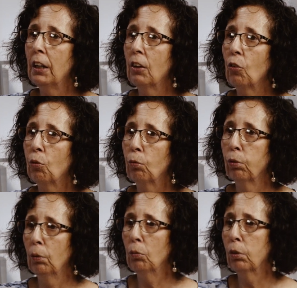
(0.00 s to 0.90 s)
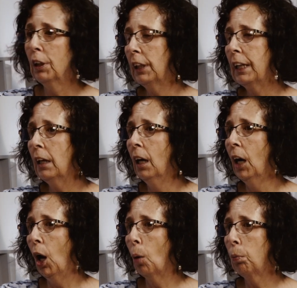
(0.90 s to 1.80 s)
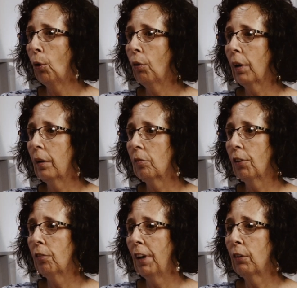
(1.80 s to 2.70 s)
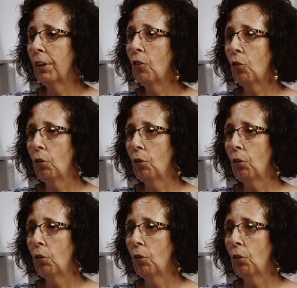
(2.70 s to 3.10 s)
is really a program for veterans